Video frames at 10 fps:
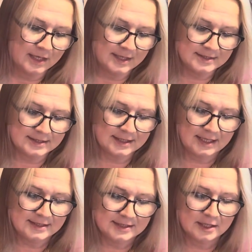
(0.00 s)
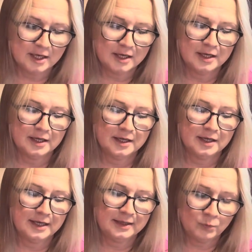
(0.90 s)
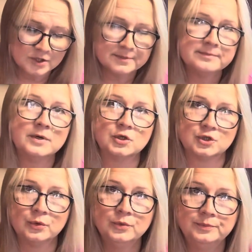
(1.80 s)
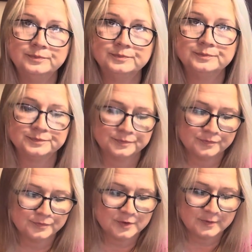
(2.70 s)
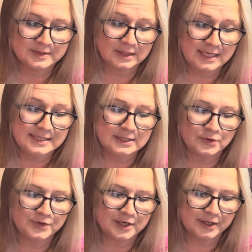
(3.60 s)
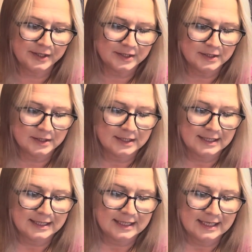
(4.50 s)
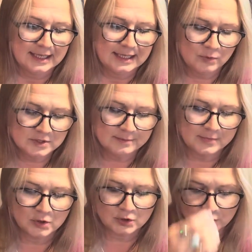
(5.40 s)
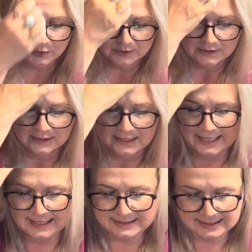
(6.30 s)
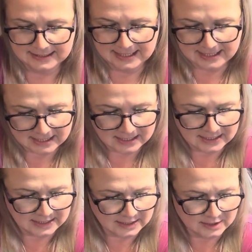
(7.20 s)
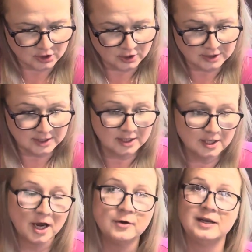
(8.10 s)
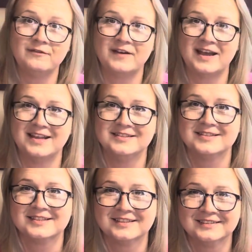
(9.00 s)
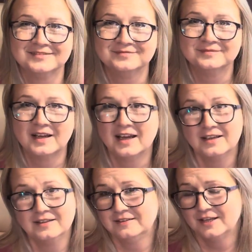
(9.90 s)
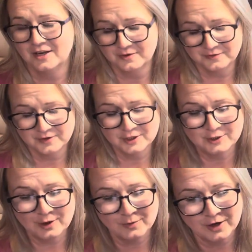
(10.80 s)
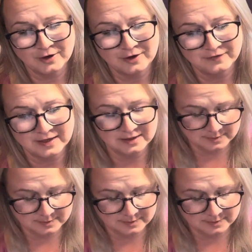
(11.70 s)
is he was a model, so he's easy on the eye. He was a model, and then he started an OnlyFans. And, you know, if you don't know what OnlyFans,